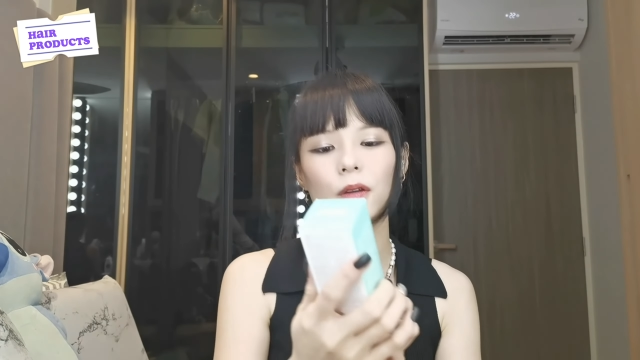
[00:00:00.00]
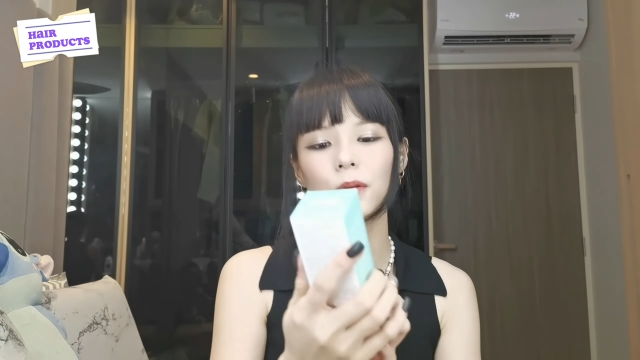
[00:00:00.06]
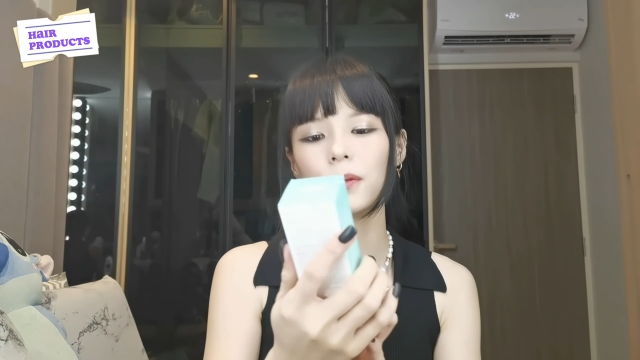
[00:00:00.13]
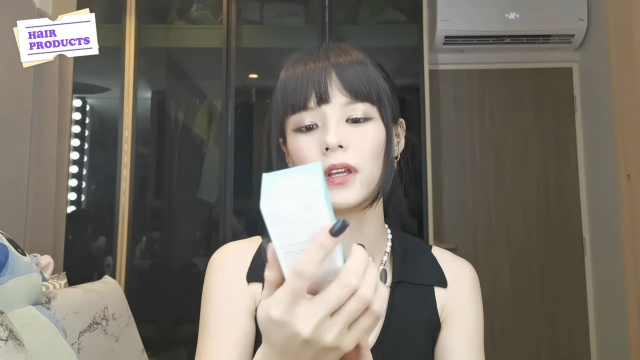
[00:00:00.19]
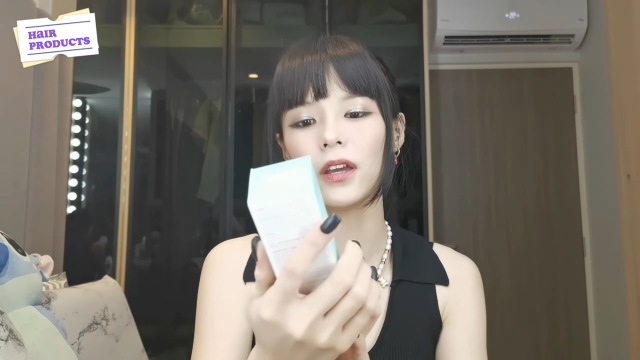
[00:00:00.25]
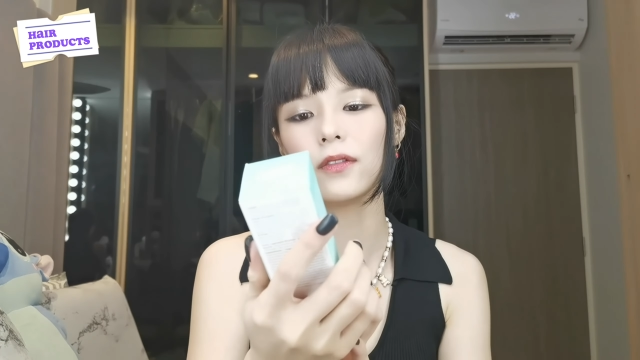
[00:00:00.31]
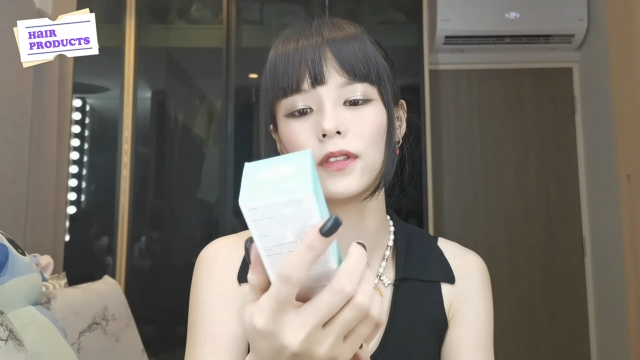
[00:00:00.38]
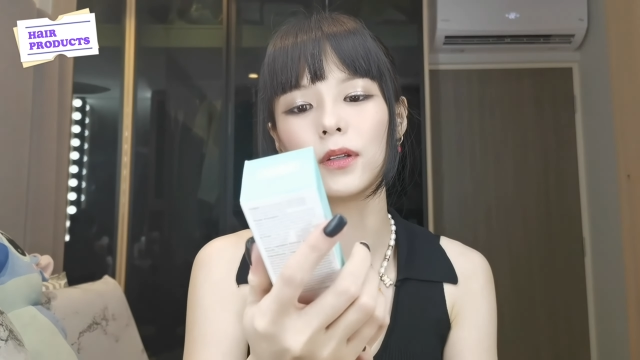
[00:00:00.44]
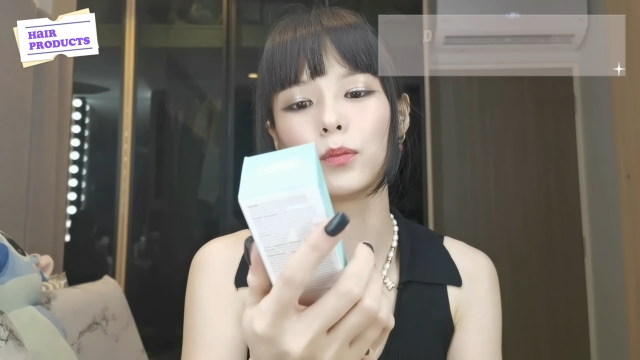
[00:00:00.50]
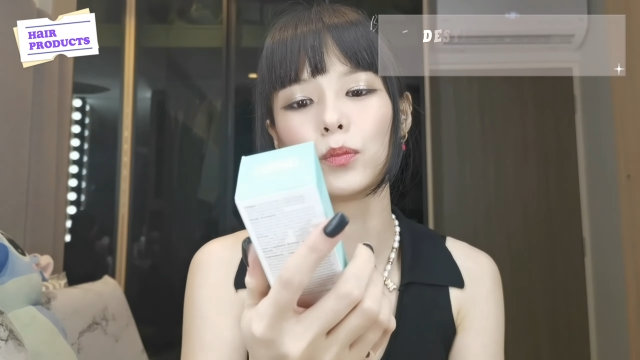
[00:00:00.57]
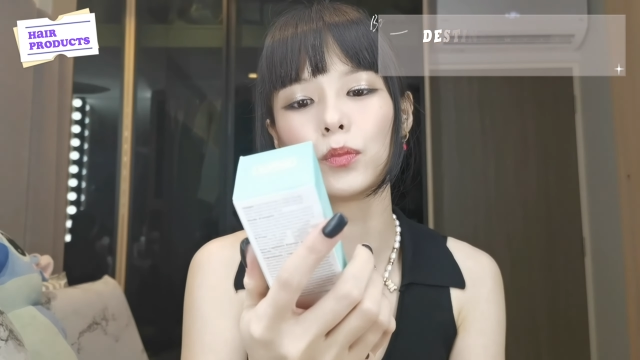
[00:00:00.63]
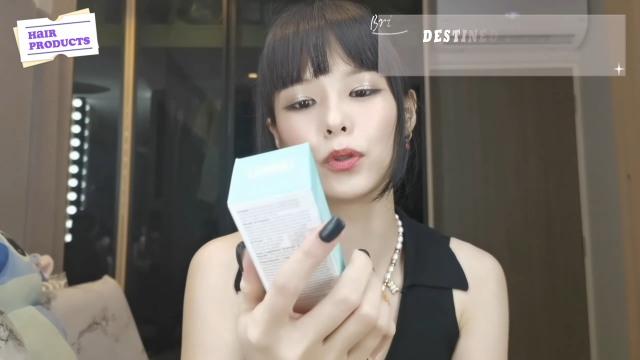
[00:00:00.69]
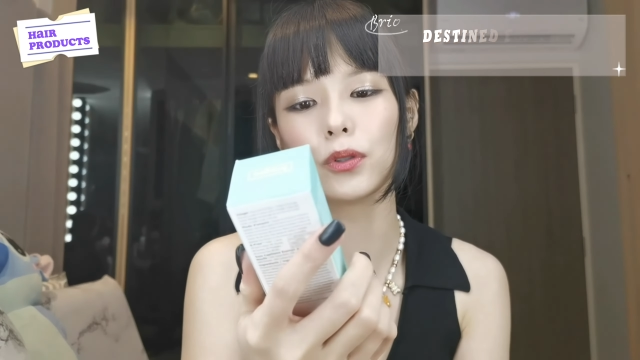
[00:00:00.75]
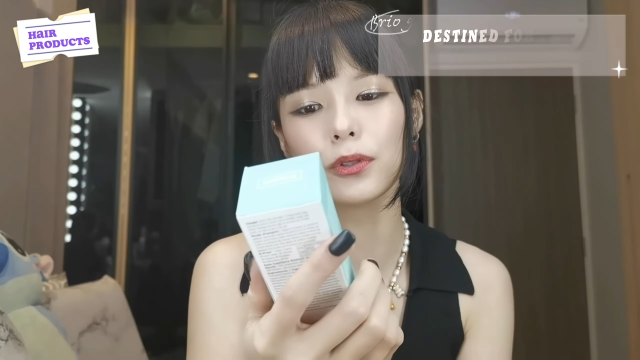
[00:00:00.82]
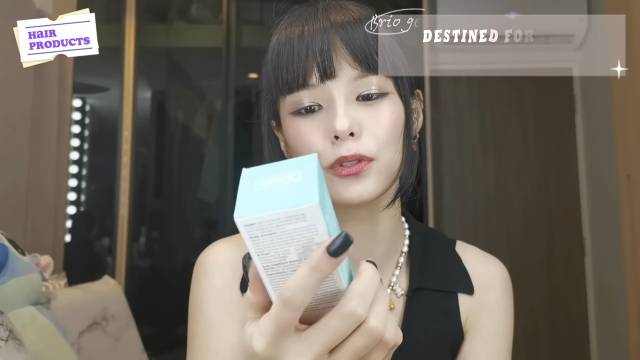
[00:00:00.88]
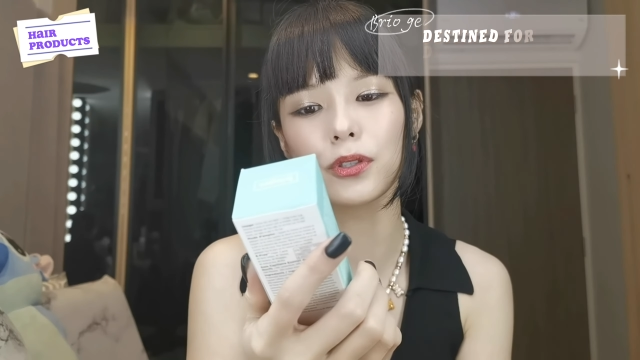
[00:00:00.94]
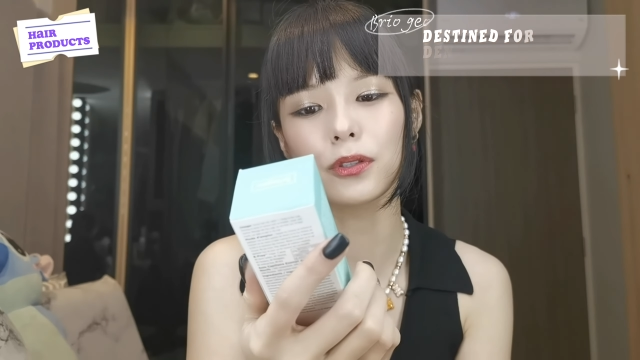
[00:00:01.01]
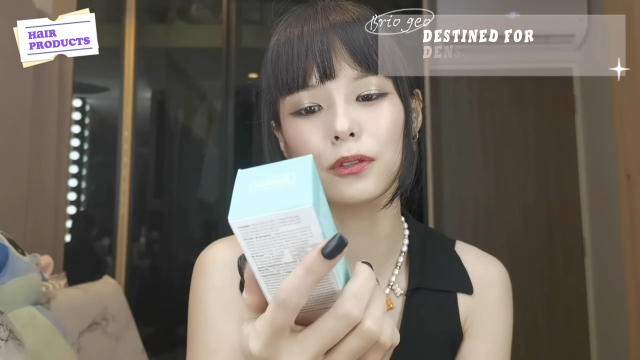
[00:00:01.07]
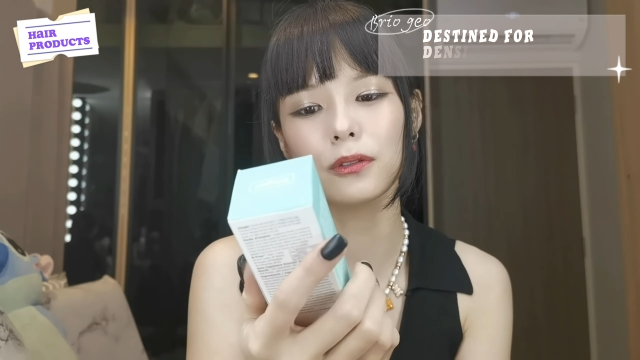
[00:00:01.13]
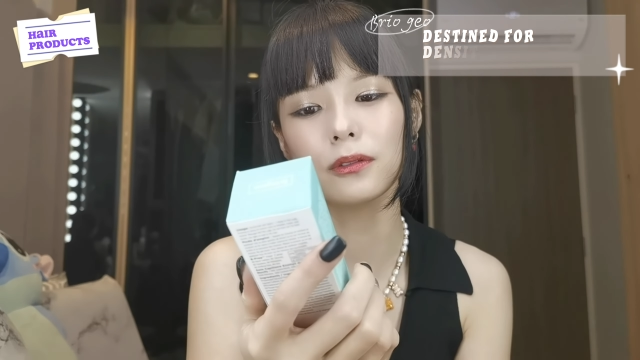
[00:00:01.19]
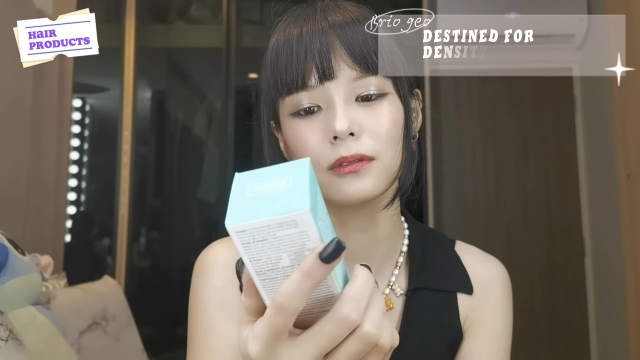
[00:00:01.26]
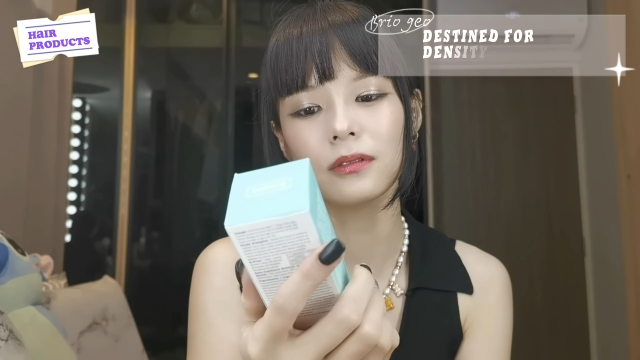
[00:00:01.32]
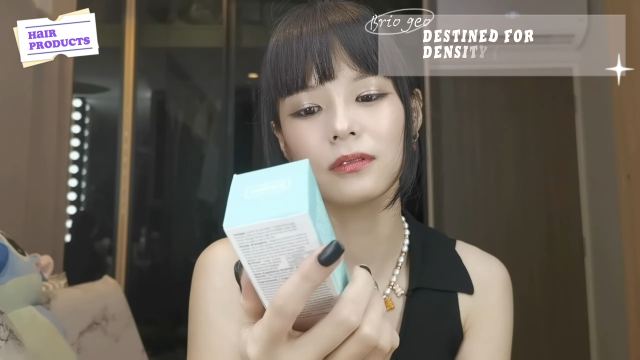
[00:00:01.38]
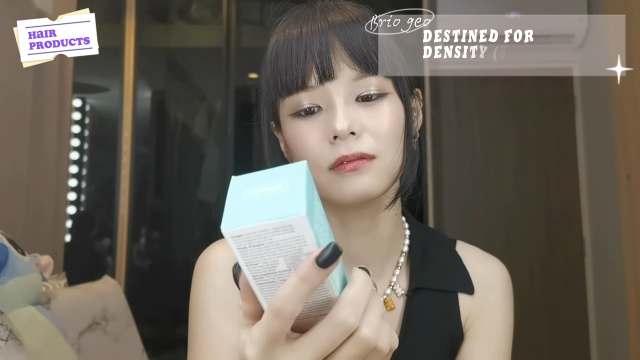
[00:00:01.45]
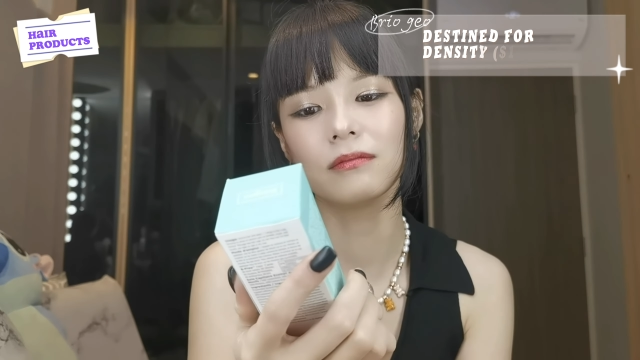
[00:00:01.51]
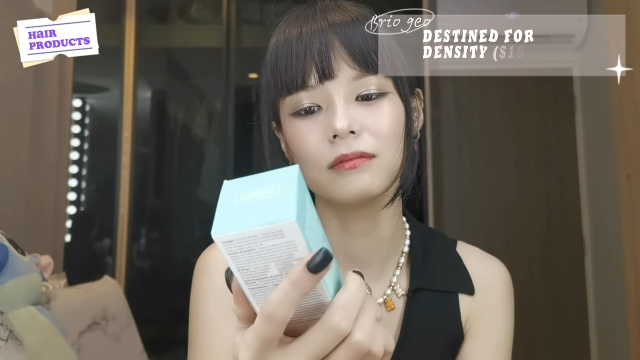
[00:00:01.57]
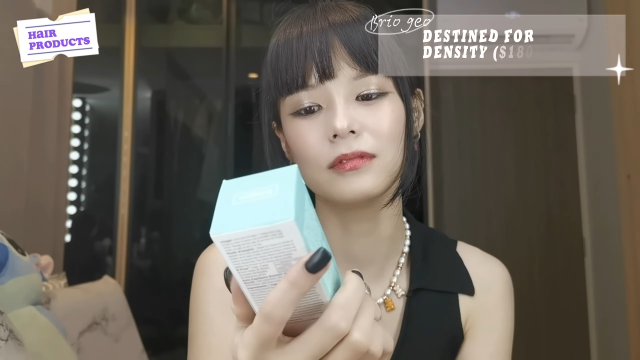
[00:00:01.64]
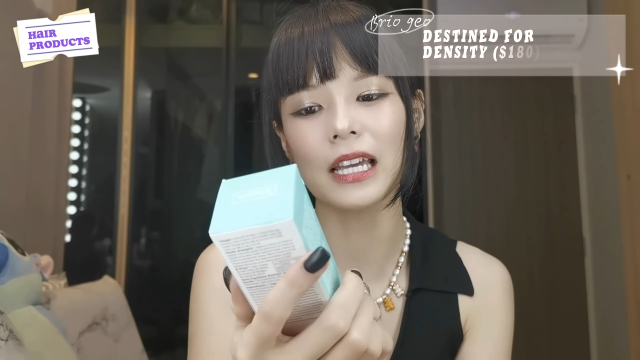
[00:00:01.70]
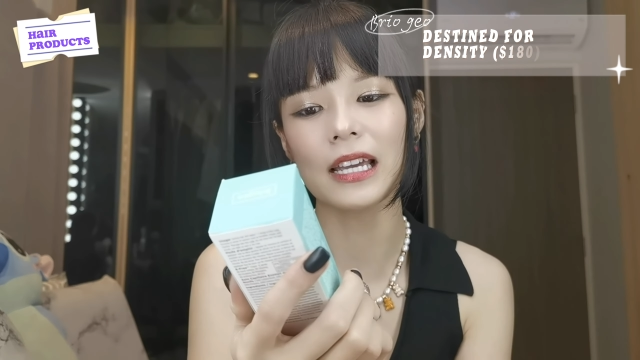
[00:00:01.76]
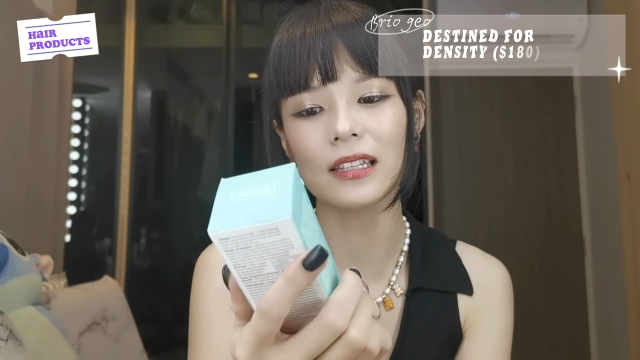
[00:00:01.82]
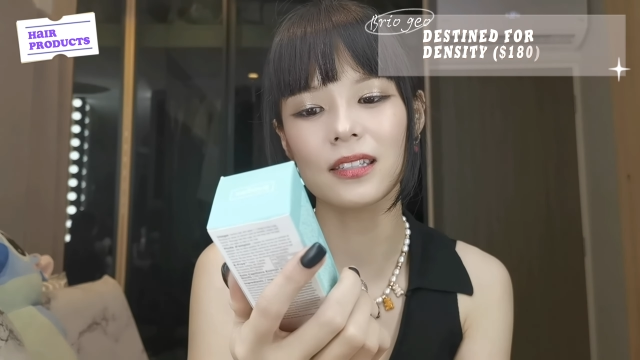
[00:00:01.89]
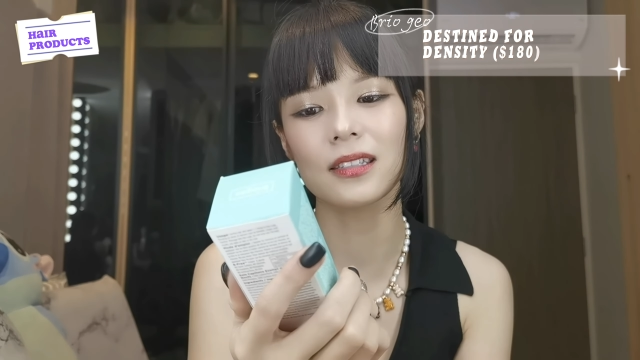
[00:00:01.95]
we have the Brojo
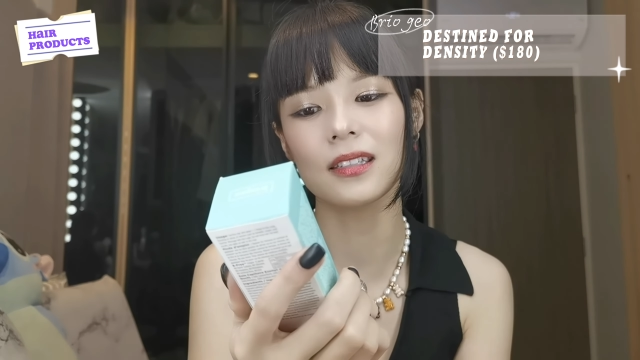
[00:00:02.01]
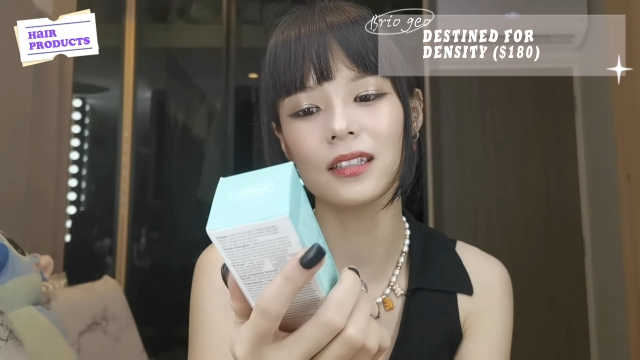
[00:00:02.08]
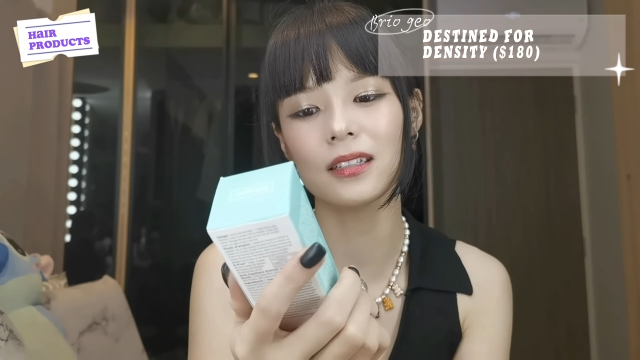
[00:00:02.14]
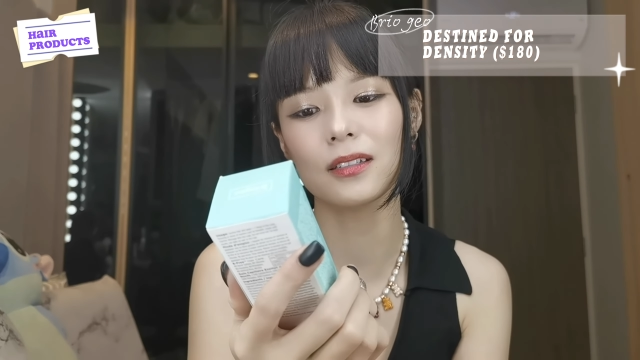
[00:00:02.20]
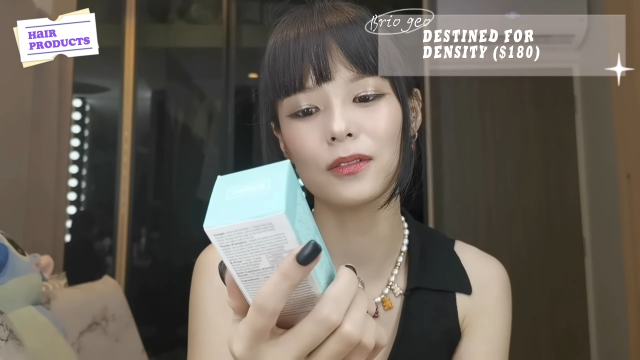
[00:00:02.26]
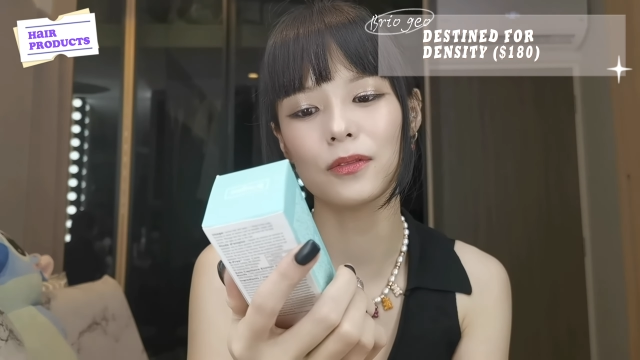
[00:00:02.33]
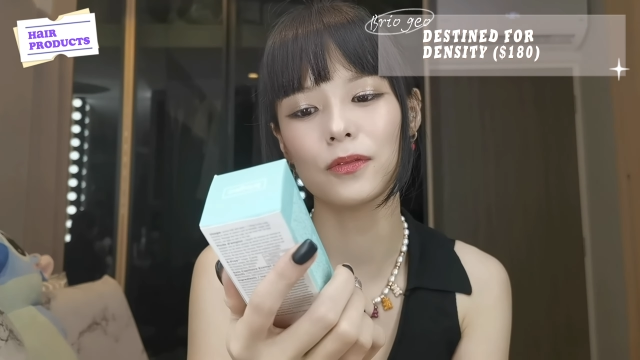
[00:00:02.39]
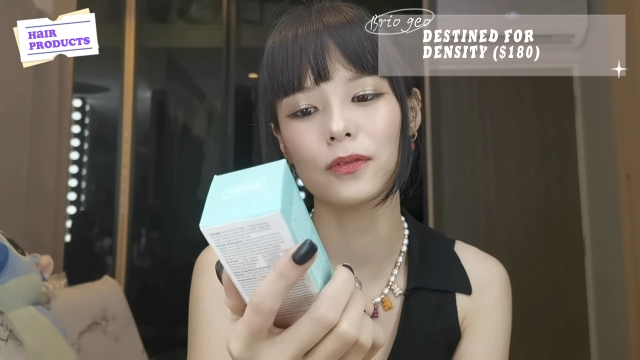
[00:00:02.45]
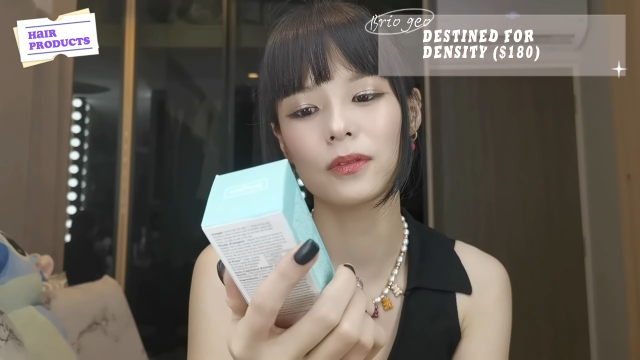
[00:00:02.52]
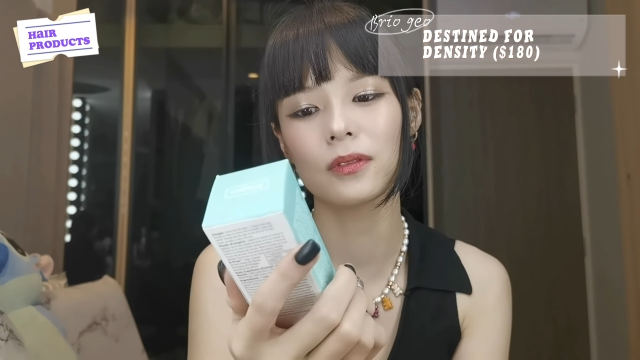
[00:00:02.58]
Destined